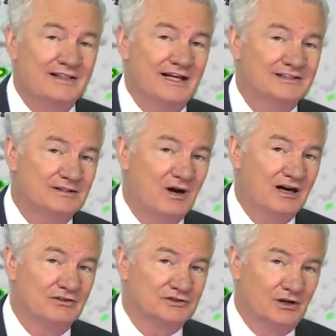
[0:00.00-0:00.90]
Then
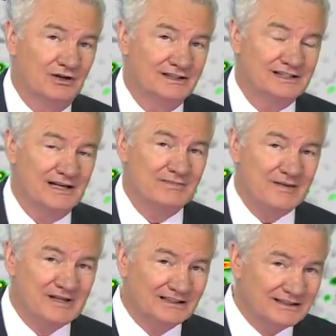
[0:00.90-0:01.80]
tomorrow dawns and
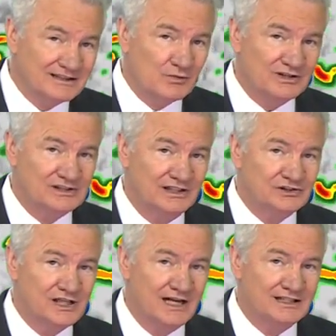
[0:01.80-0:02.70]
maybe a little more
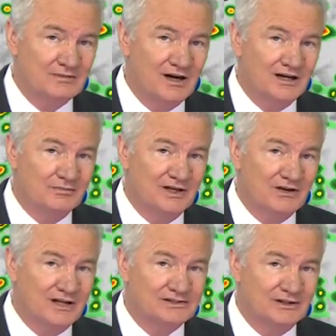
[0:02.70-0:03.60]
sunshine tomorrow, but
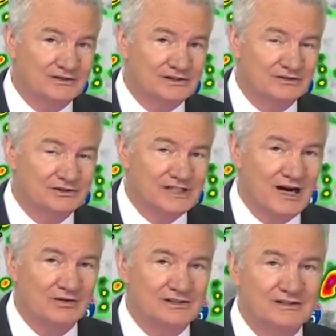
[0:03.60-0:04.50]
also it shows
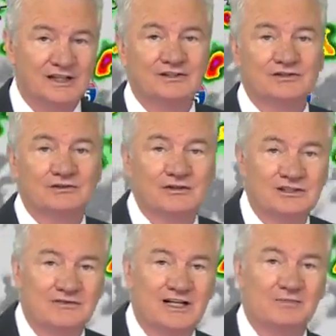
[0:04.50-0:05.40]
showers and
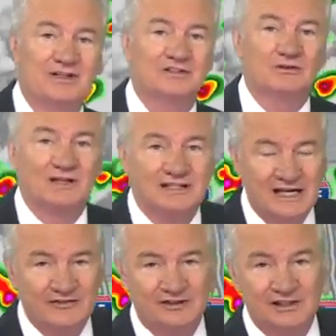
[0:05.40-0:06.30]
thunderstorms developing during
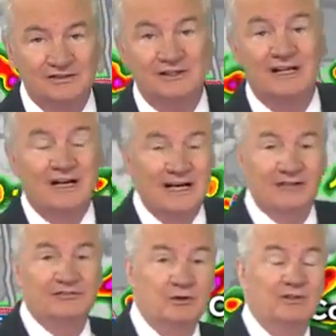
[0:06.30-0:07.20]
the afternoon,
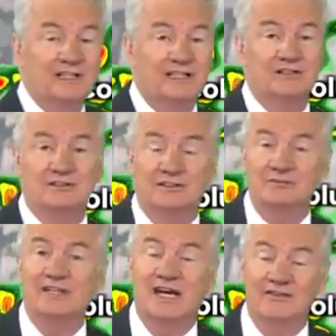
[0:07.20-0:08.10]
and a few of these
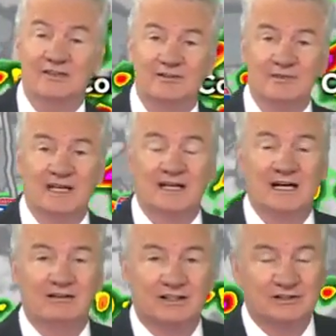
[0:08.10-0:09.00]
could be heavy.
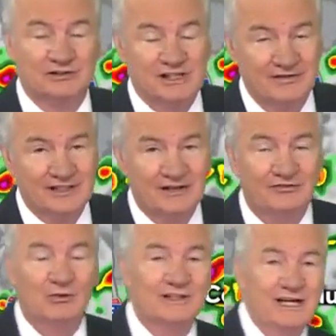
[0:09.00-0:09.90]
Here is your seven day
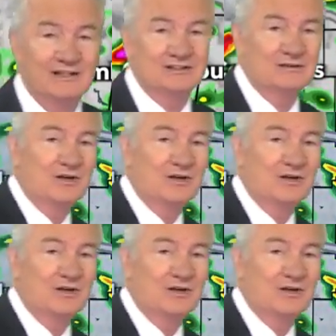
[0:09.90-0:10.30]
forecast.